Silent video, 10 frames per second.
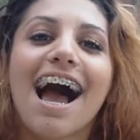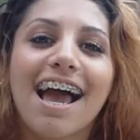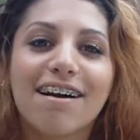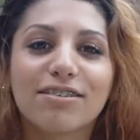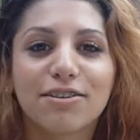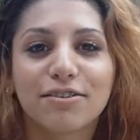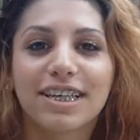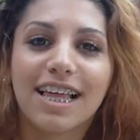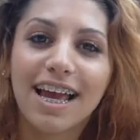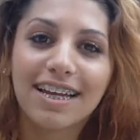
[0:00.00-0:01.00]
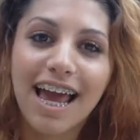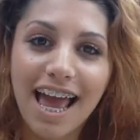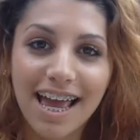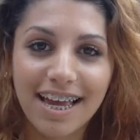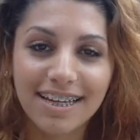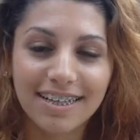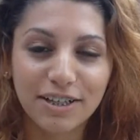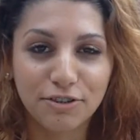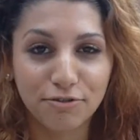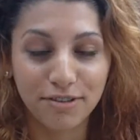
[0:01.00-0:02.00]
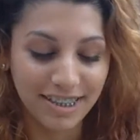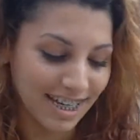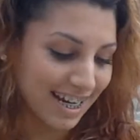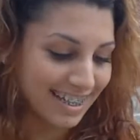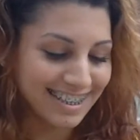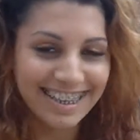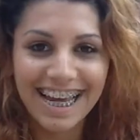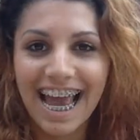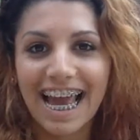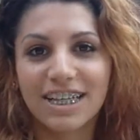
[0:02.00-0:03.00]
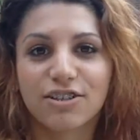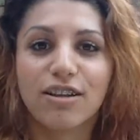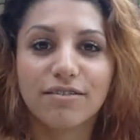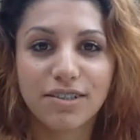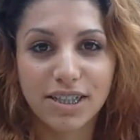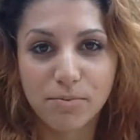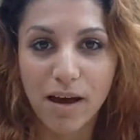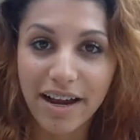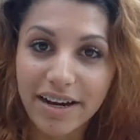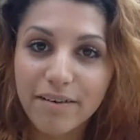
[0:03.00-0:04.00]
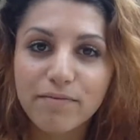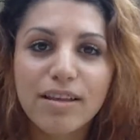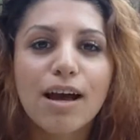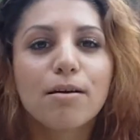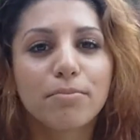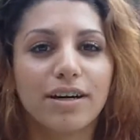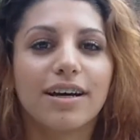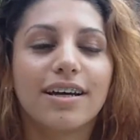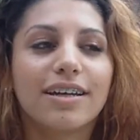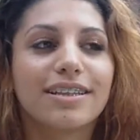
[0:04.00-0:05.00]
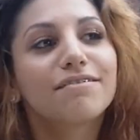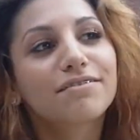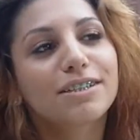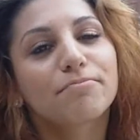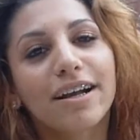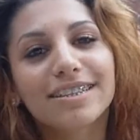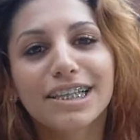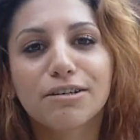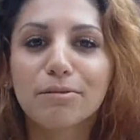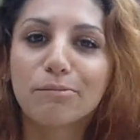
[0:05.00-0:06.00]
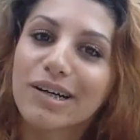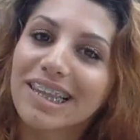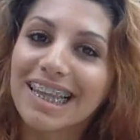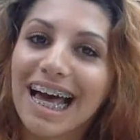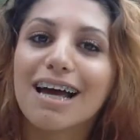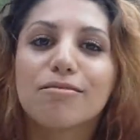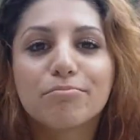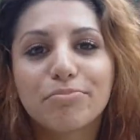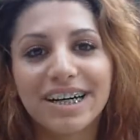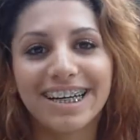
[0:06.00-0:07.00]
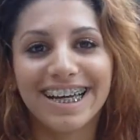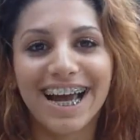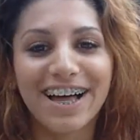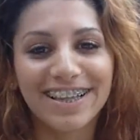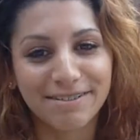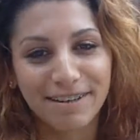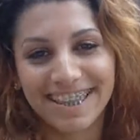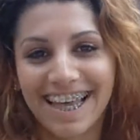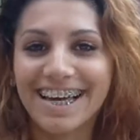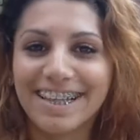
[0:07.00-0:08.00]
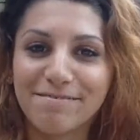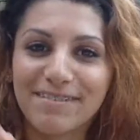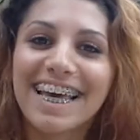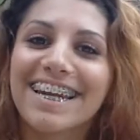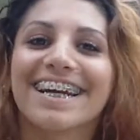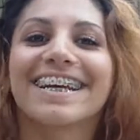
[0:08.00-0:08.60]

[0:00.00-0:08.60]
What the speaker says: have a clothing line and a jewelry line, and it's called LiveToAspire. But LiveToAspire is a little bit more than that, but I'll explain that a little bit later.